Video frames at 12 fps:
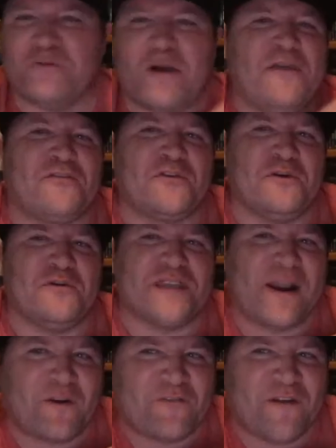Went through
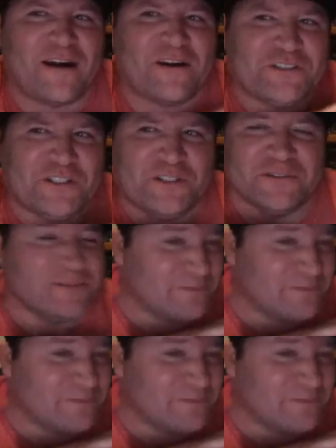Terrifier two,